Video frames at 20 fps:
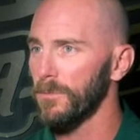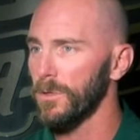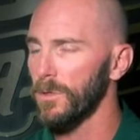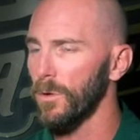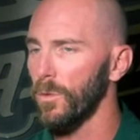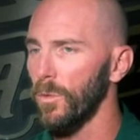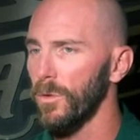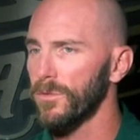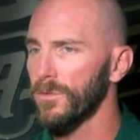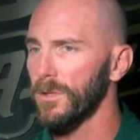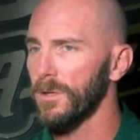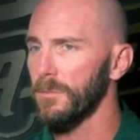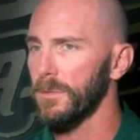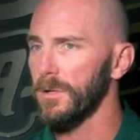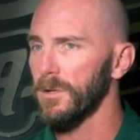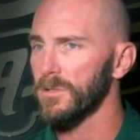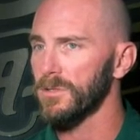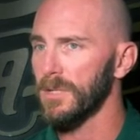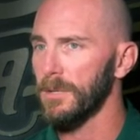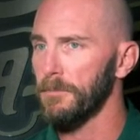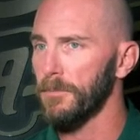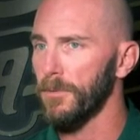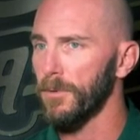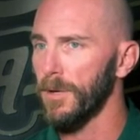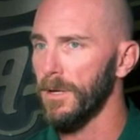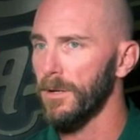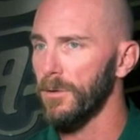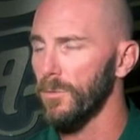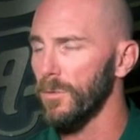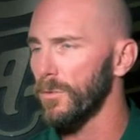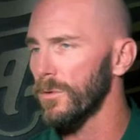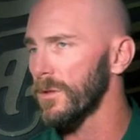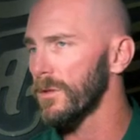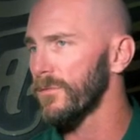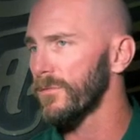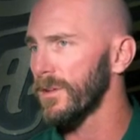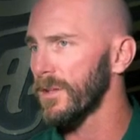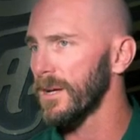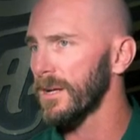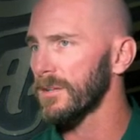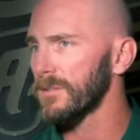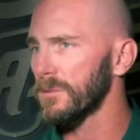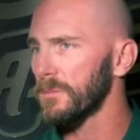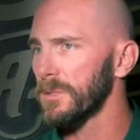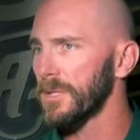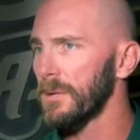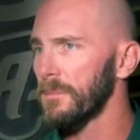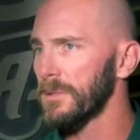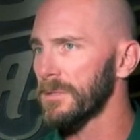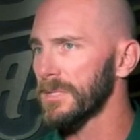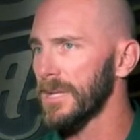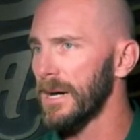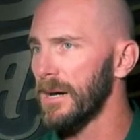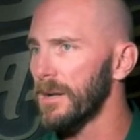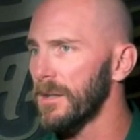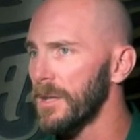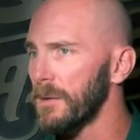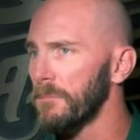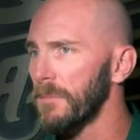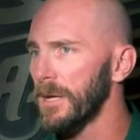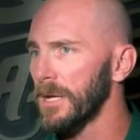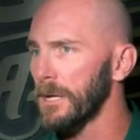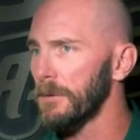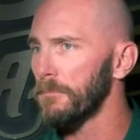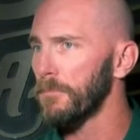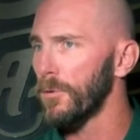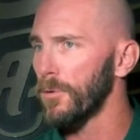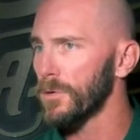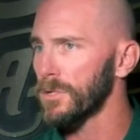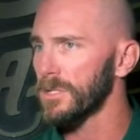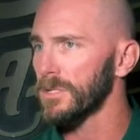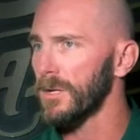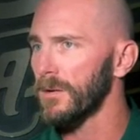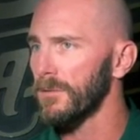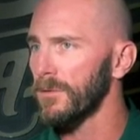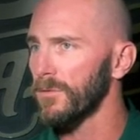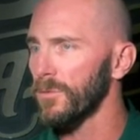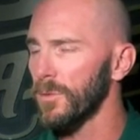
You know, what's going to be our separator? We really feel like it's going to be that mentality and that makeup portion of it.